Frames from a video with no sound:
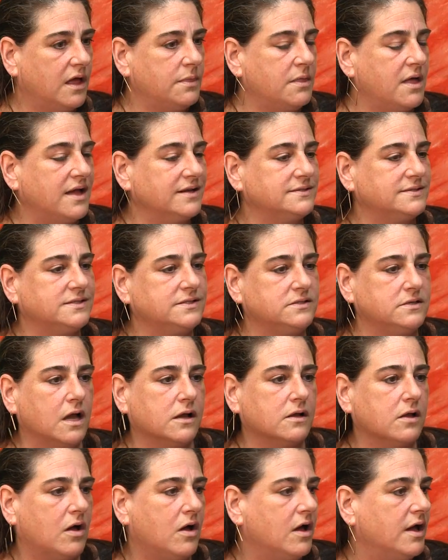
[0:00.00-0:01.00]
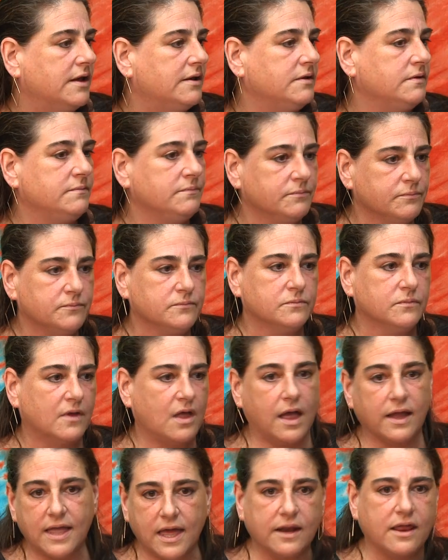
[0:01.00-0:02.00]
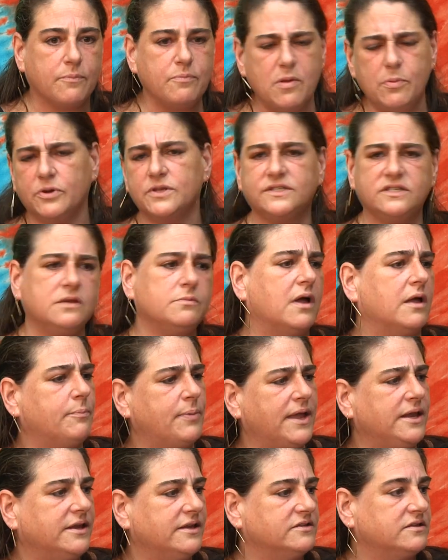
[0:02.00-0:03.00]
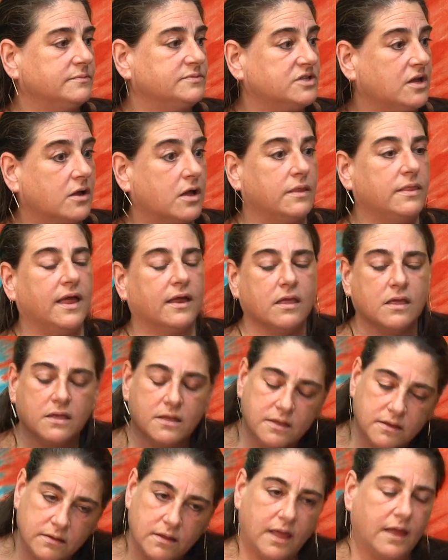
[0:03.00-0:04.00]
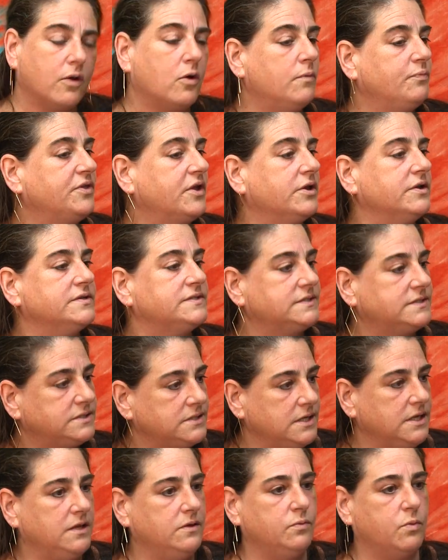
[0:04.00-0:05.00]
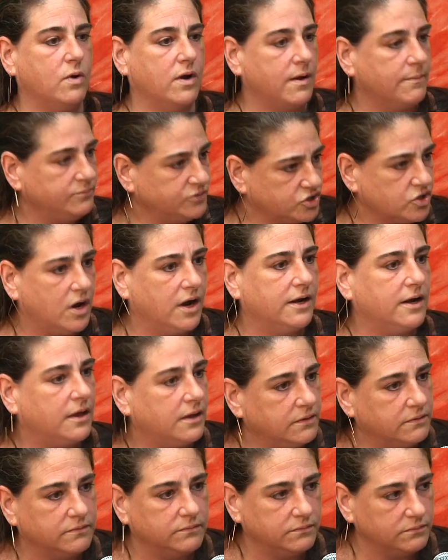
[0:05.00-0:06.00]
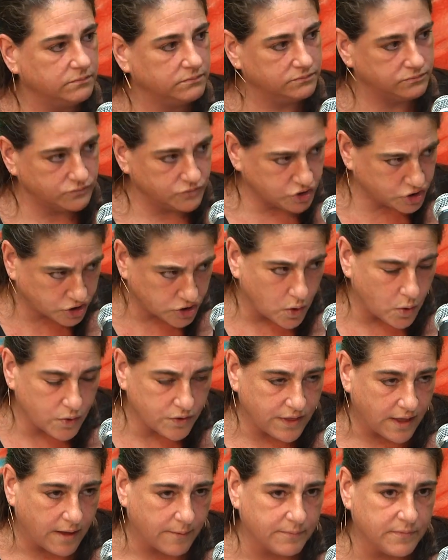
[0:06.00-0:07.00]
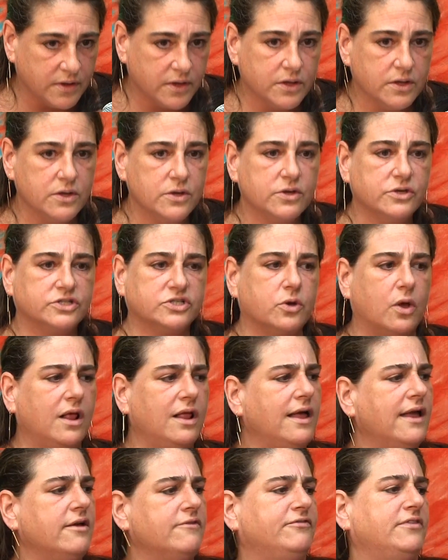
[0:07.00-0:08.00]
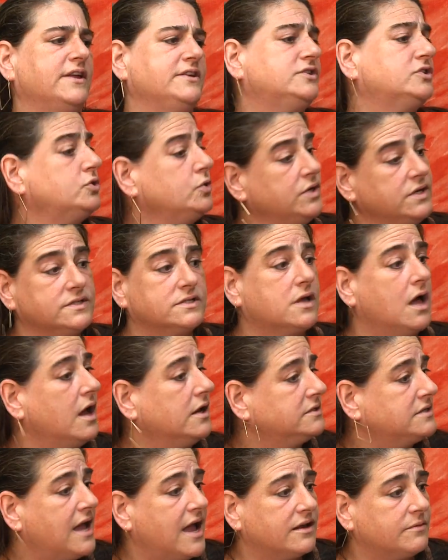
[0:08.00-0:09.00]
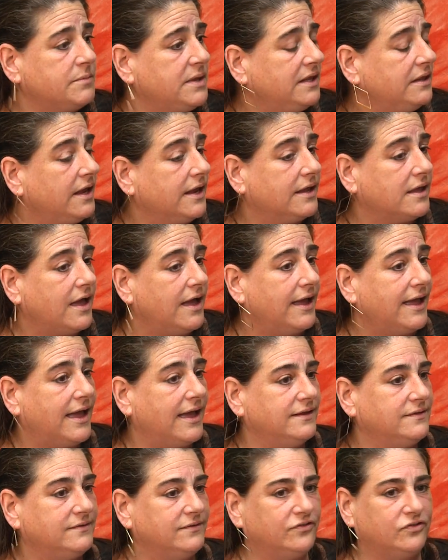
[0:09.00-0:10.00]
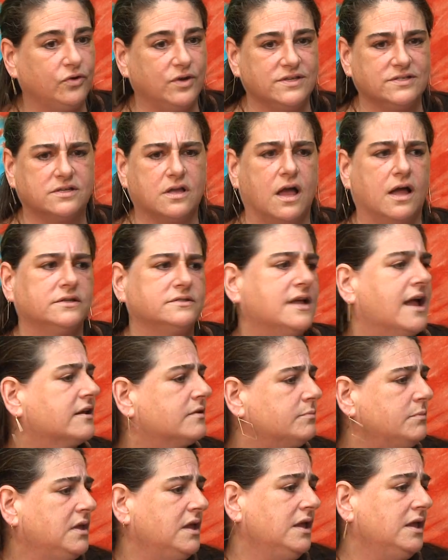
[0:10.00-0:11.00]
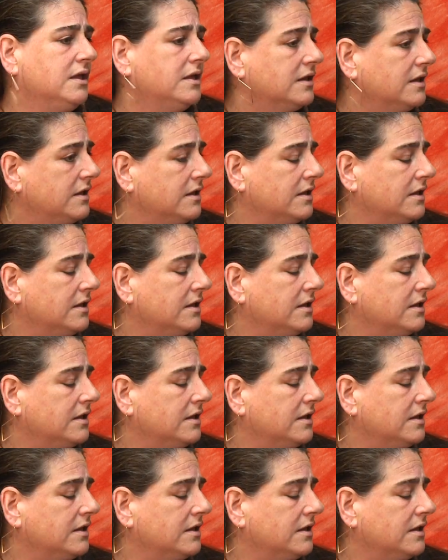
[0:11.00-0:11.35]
I'm not stuck on I gotta get people to see my paintings. I'm stuck on like I hope they're gonna see what I'm trying to right. show them. So I'll have like students contact me like I had students contact me